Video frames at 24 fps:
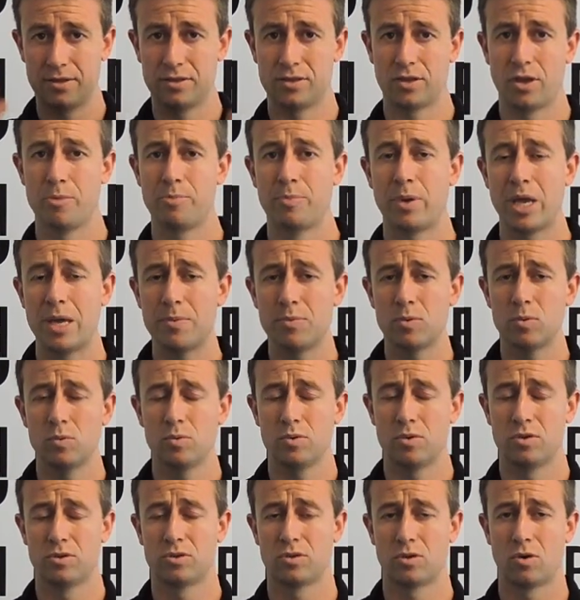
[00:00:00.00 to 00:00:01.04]
So people
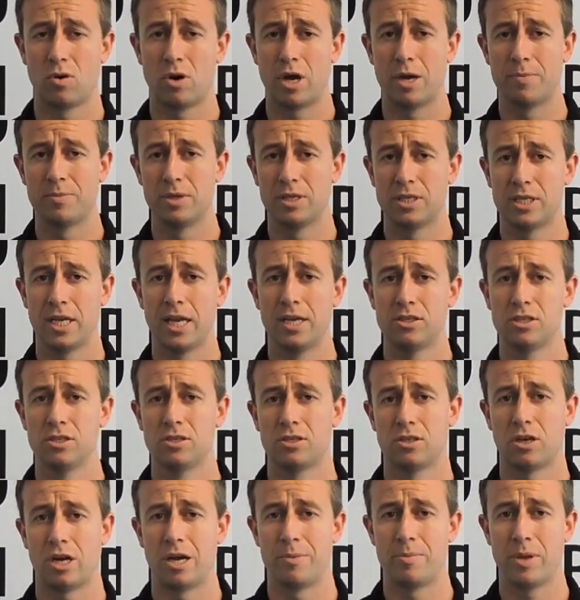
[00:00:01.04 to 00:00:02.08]
will describe the tension
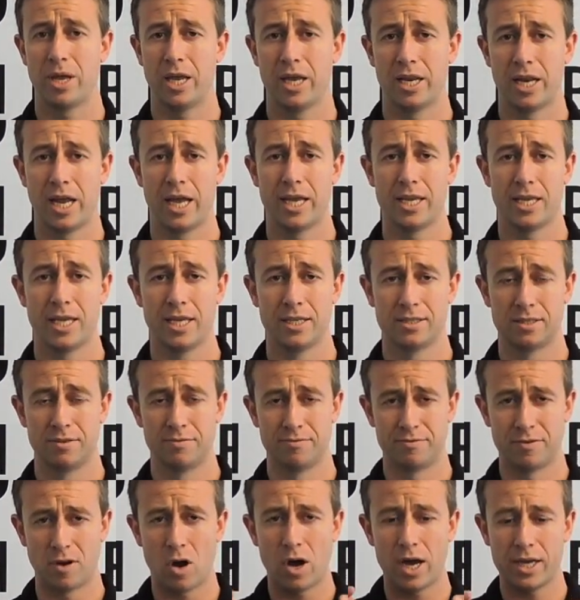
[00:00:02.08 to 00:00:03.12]
type headache as a
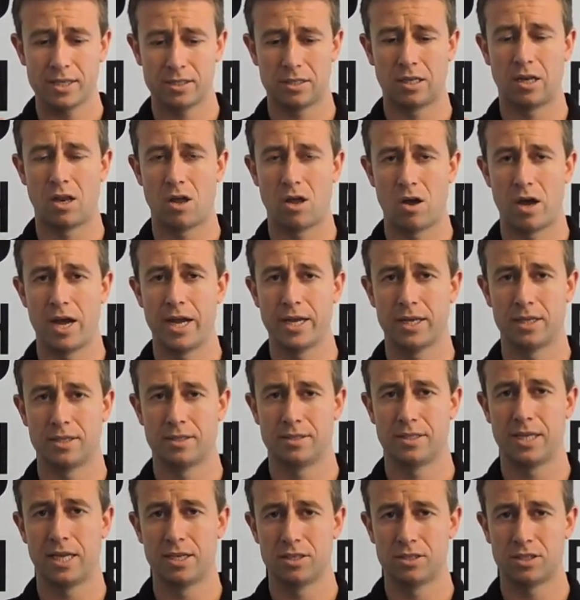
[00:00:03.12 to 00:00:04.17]
vice-like
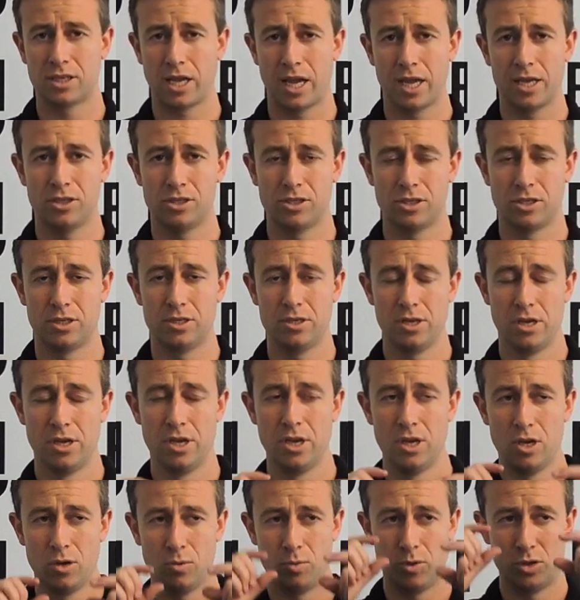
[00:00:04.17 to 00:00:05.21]
sensation
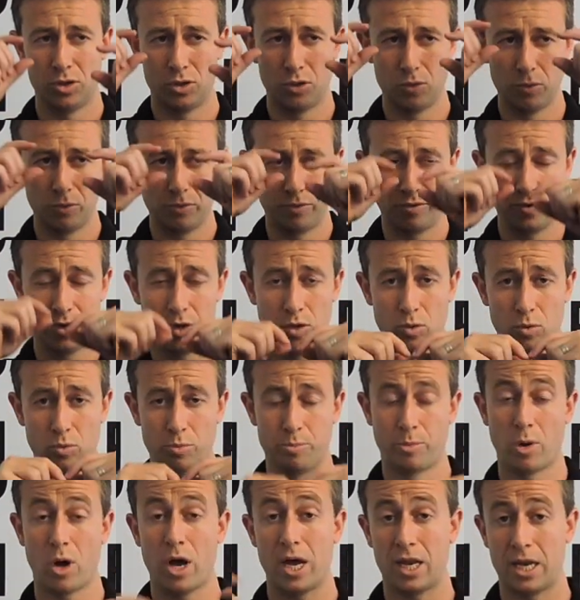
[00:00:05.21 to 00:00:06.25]
which you'll feel
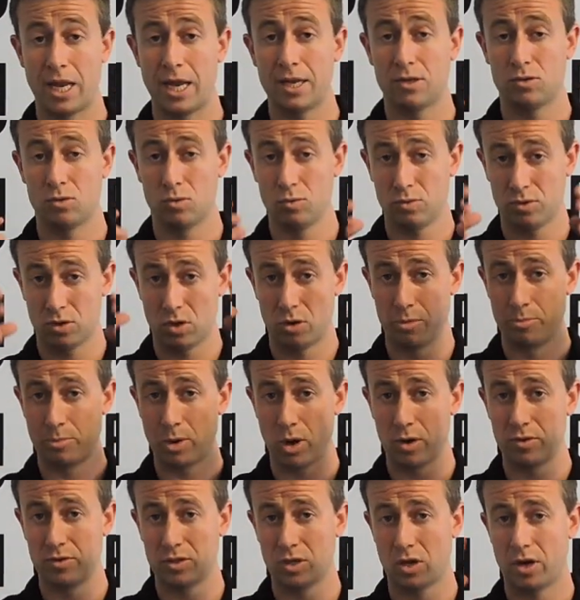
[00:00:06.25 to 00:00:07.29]
bilateral, so on
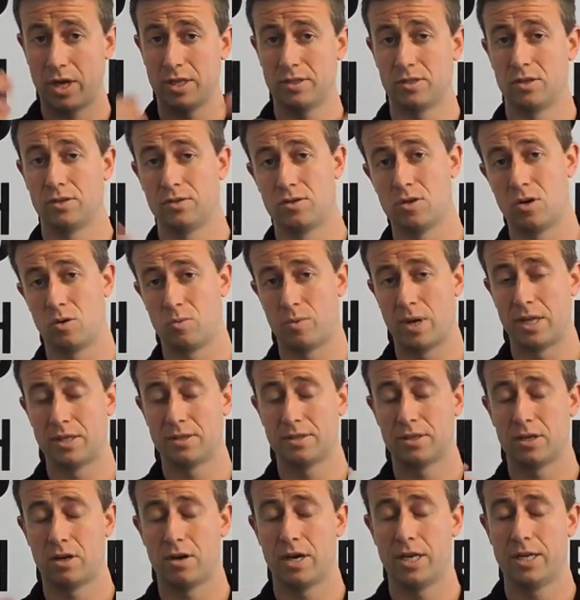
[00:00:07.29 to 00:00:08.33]
both sides, so it's not one
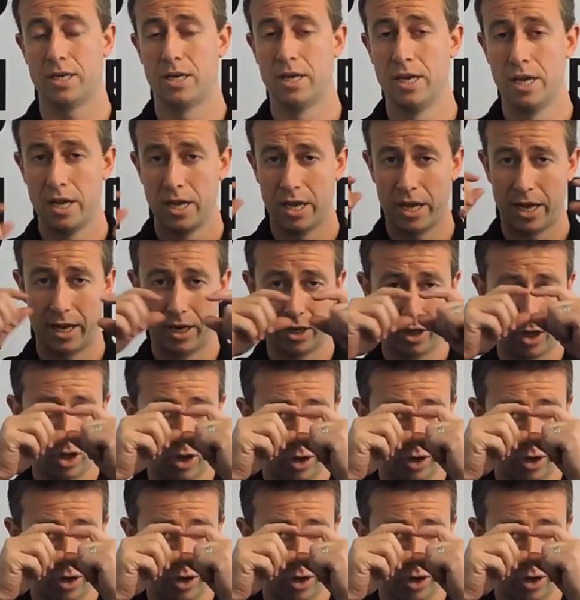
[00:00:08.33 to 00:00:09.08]
side, and it